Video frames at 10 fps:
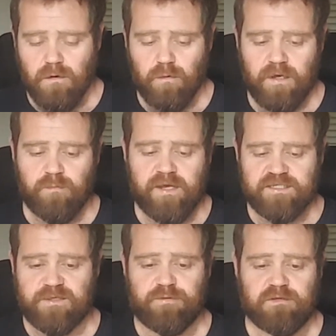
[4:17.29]
When we
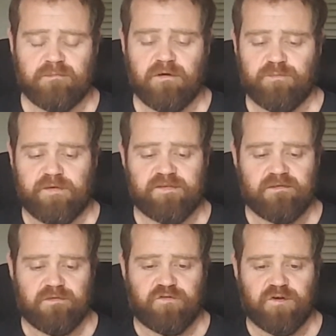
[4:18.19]
actually put the mouthpiece
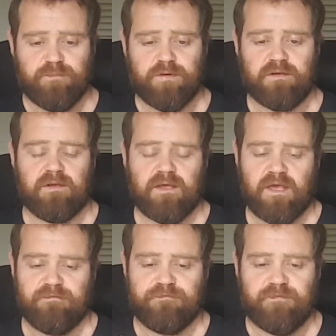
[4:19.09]
into the trumpet,
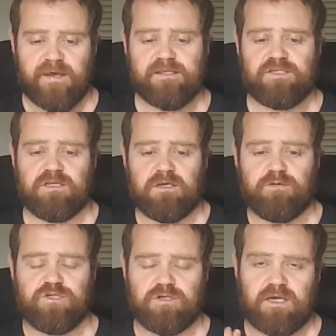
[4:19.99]
eventually
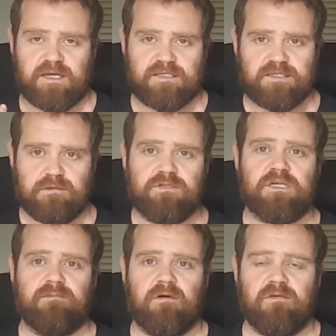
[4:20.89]
we should get a sound to
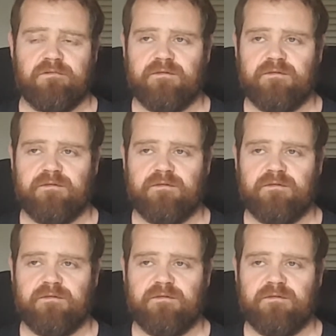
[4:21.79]
come out there.